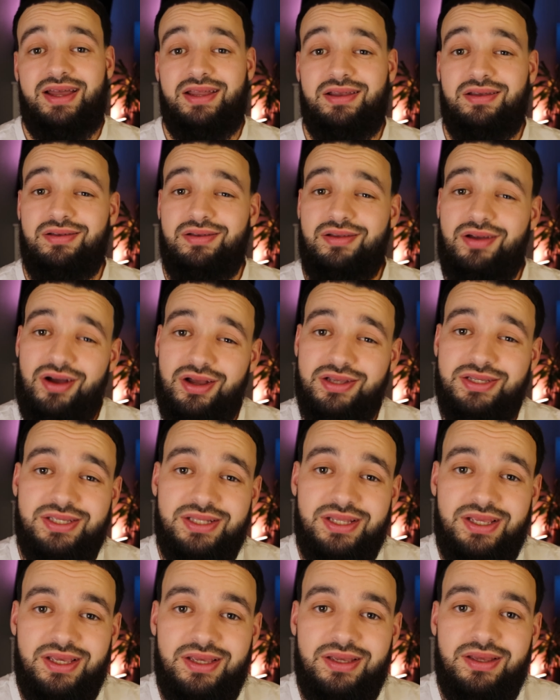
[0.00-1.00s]
And
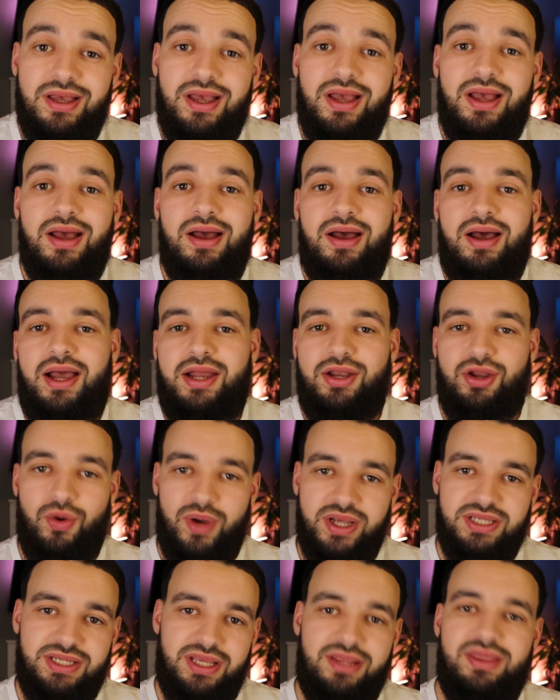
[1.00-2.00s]
lastly, I know
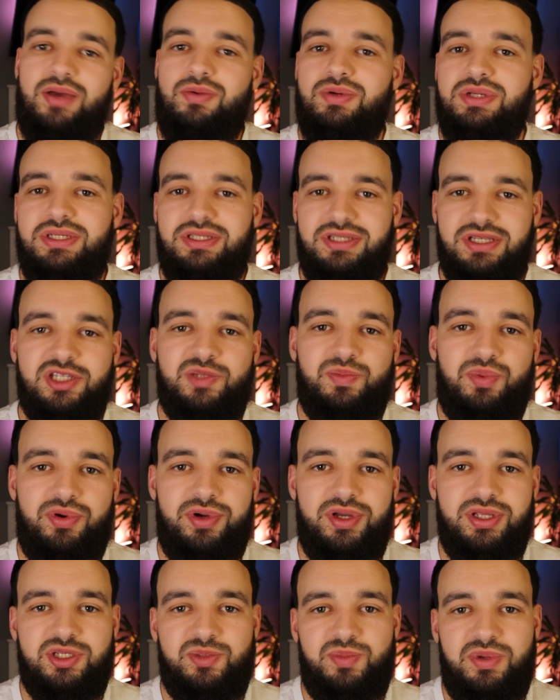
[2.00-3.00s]
I said there was 6
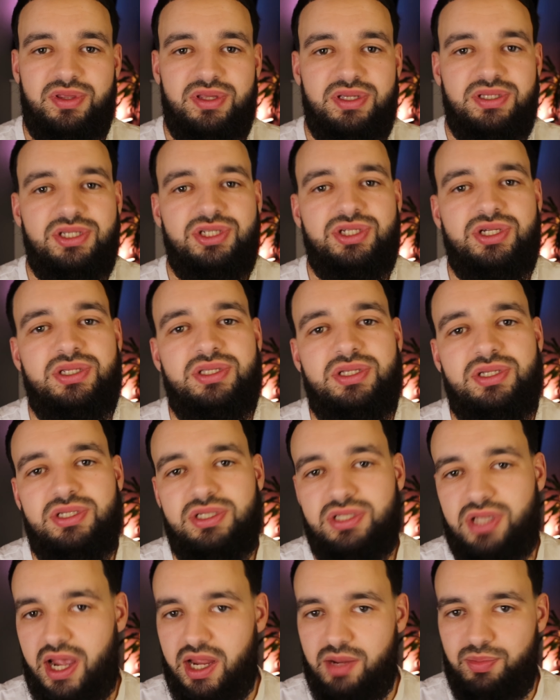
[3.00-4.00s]
points, but this is just a
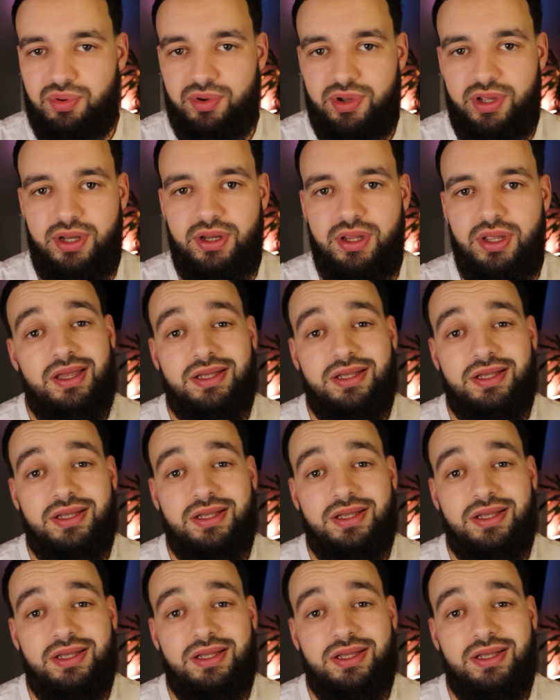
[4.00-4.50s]
side point.